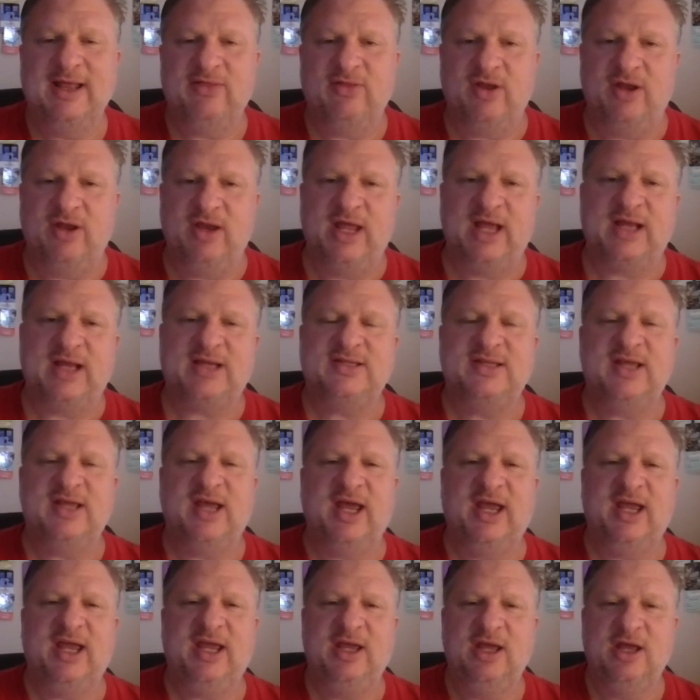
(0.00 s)
The next
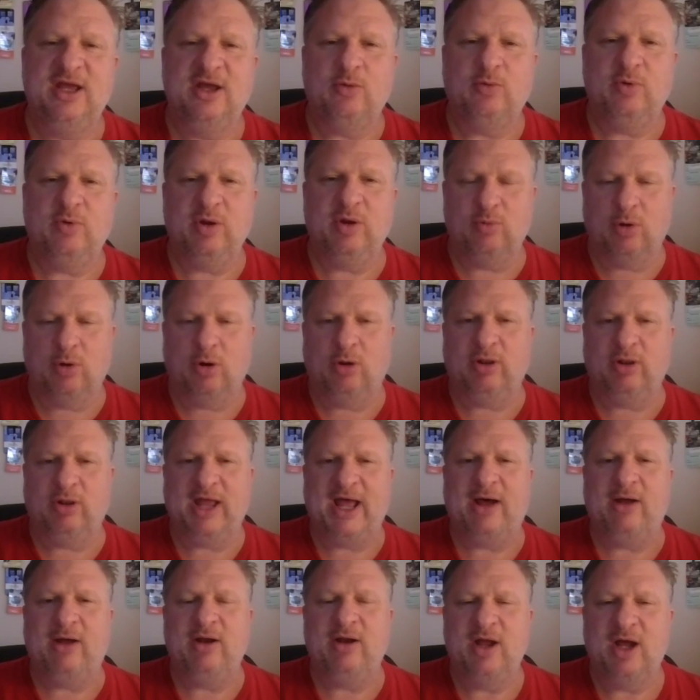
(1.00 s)
day, we roll
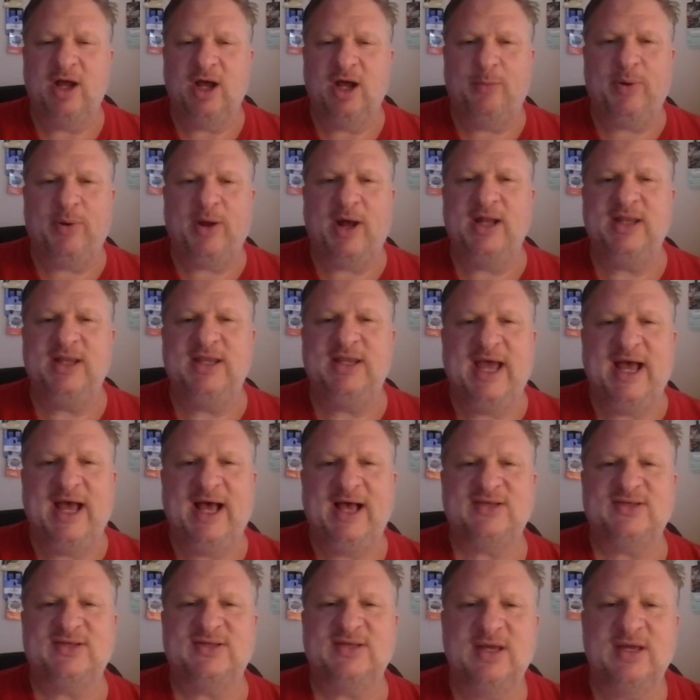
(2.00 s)
out a
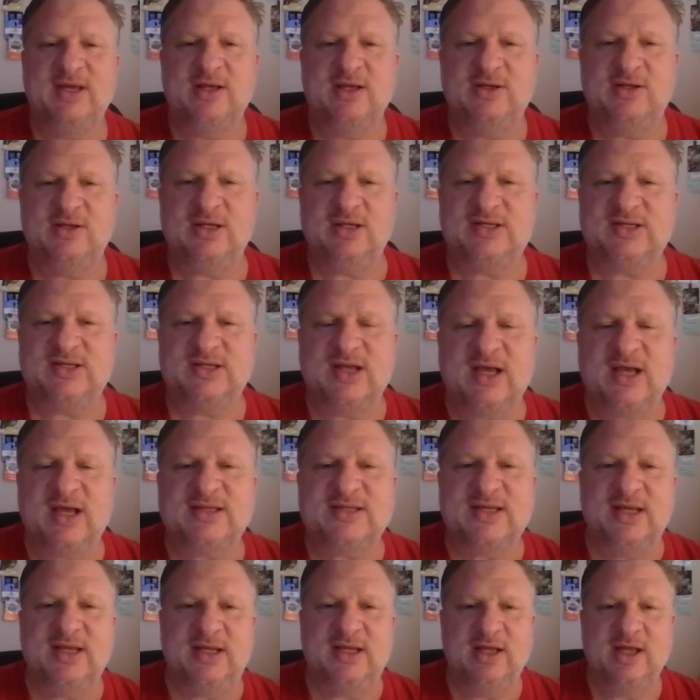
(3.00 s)
podcast
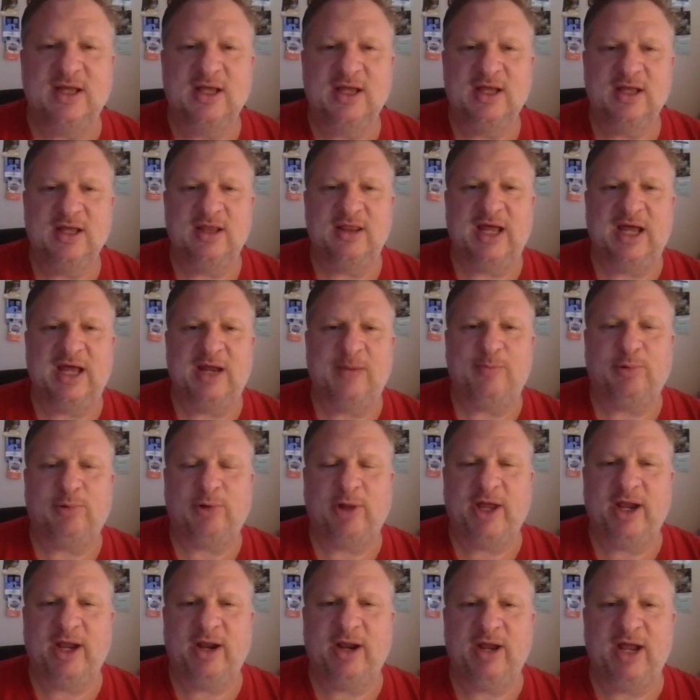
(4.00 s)
discussing that
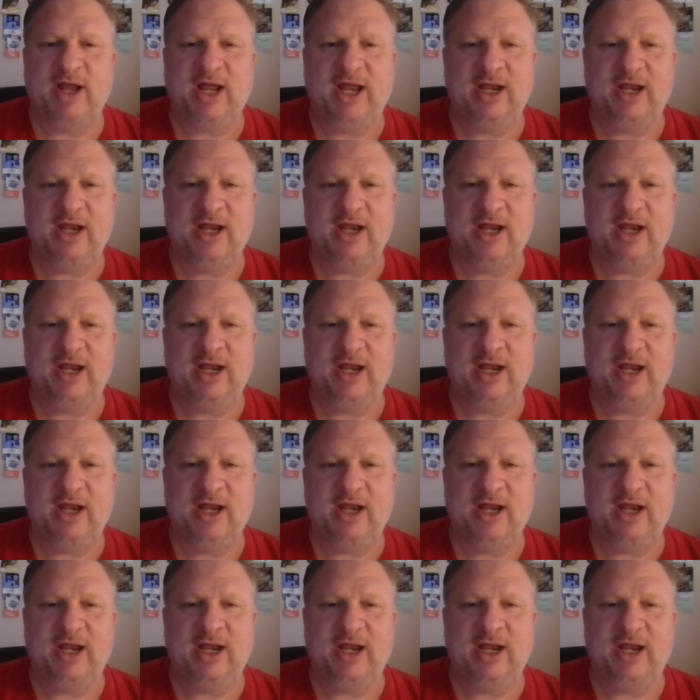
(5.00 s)
player,